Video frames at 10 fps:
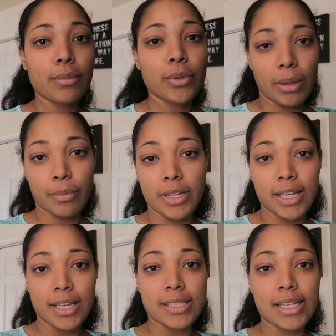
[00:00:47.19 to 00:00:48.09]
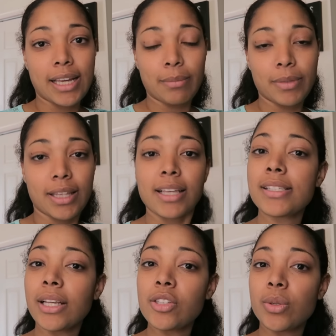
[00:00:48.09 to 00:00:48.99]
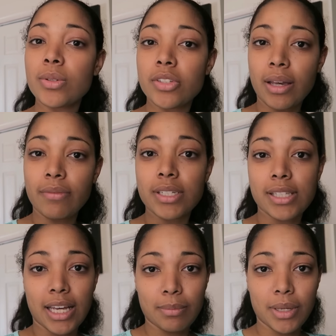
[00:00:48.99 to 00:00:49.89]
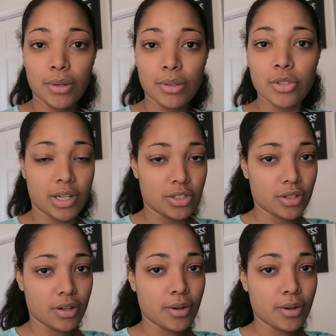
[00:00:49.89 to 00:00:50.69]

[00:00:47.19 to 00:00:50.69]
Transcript: Blue Apron is a company that sends you chef-designed meals straight to your